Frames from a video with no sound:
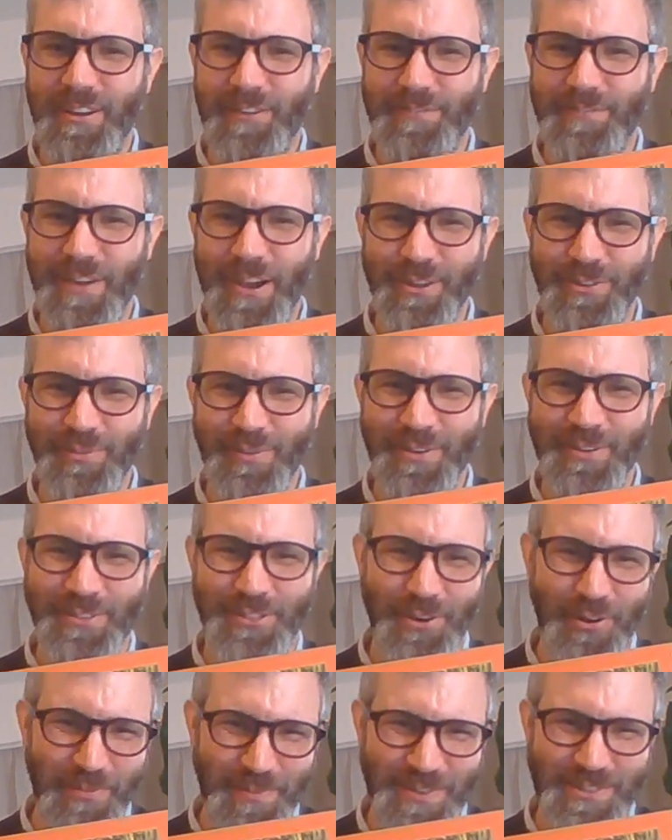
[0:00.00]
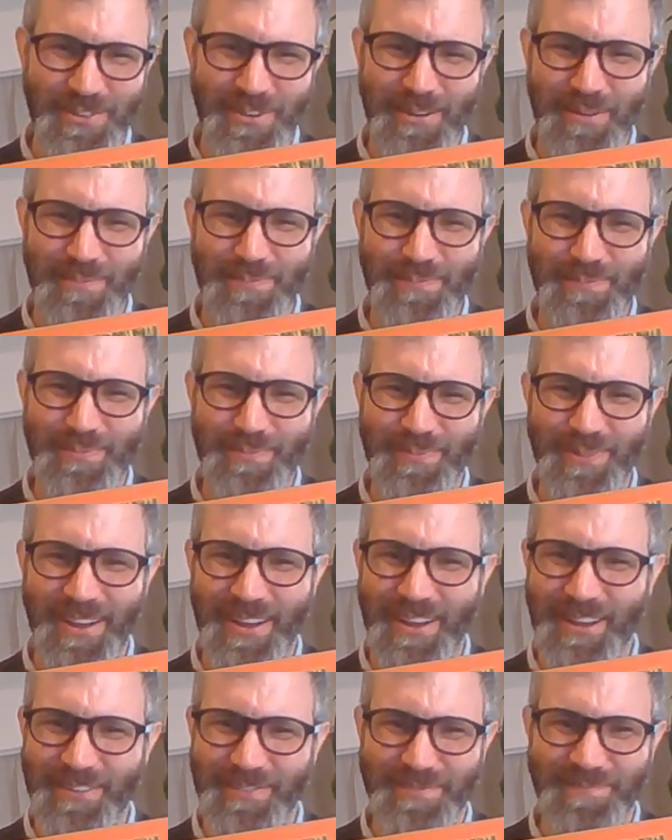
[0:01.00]
I found one at the OB strip
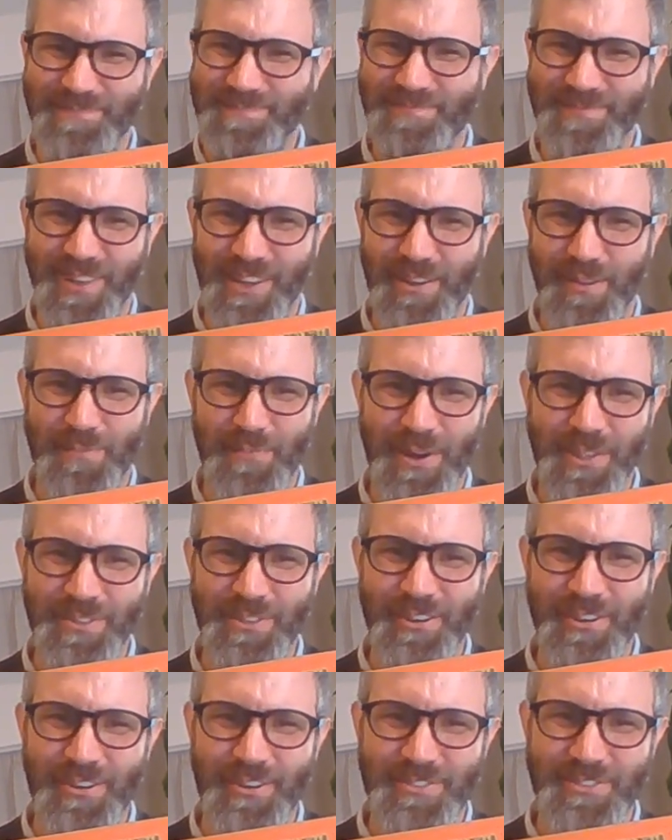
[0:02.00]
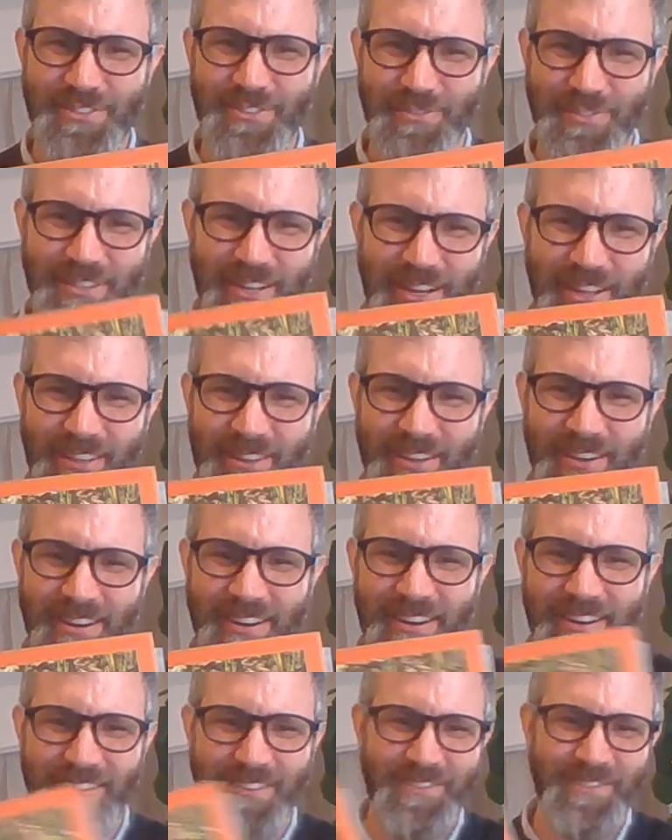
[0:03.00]
like a month ago, still sitting
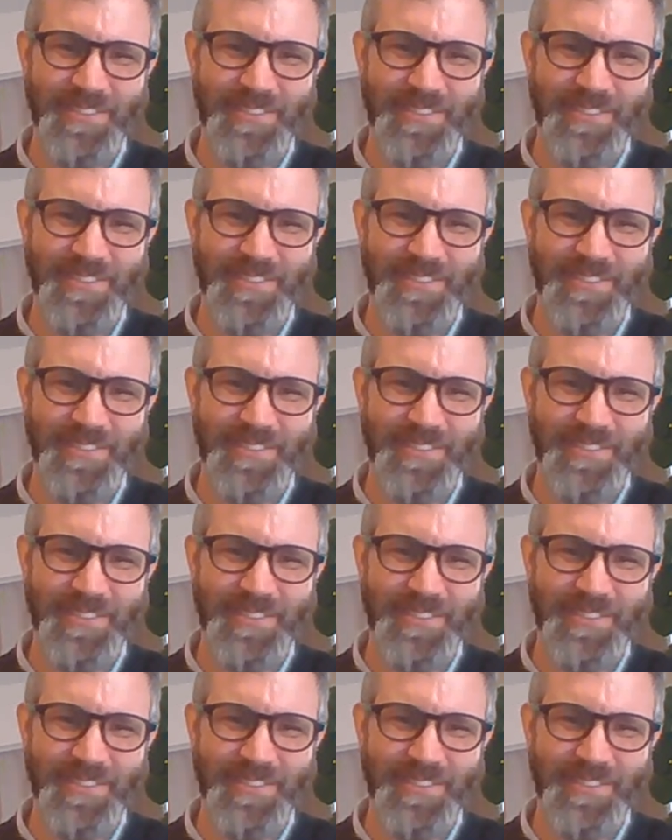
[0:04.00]
there.